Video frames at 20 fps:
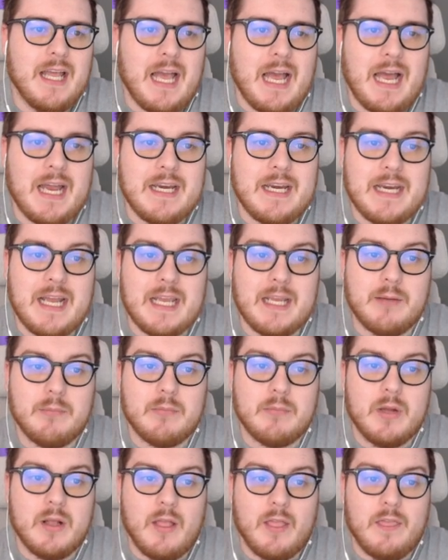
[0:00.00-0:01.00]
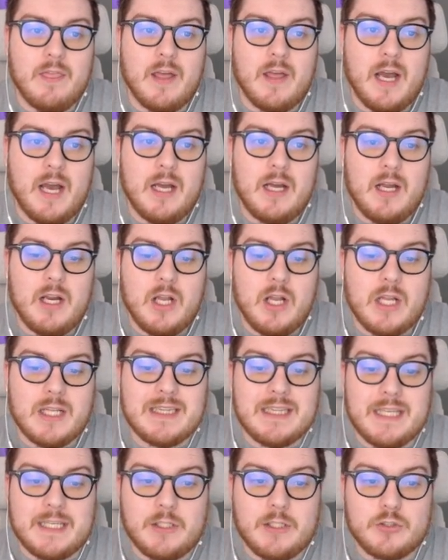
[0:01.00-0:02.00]
a name that
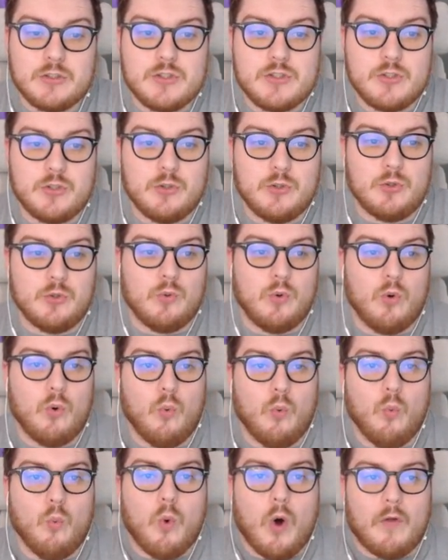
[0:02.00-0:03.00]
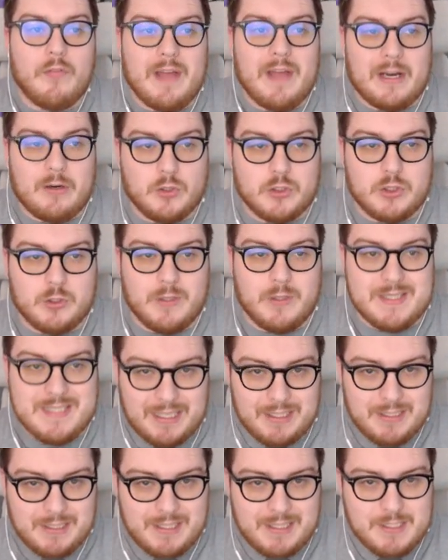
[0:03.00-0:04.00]
links to what that auto
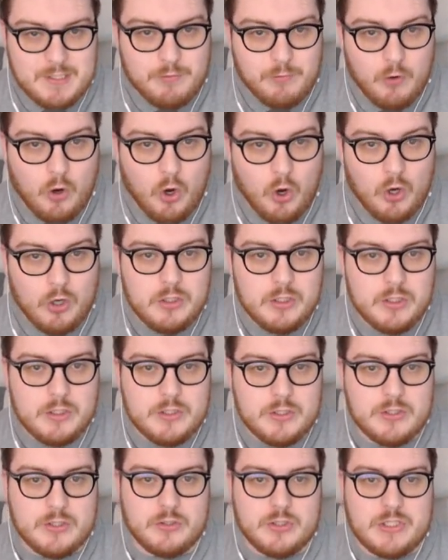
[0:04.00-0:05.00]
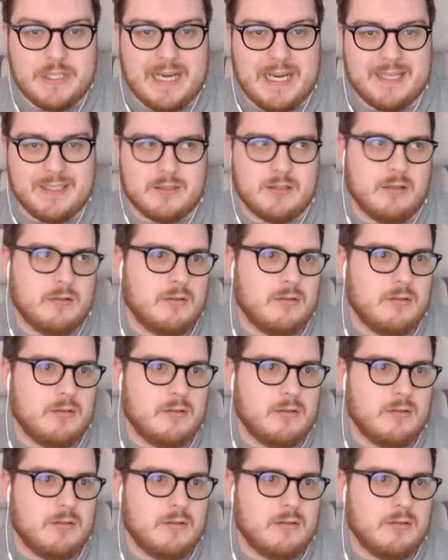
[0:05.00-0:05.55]
attendant is for, such as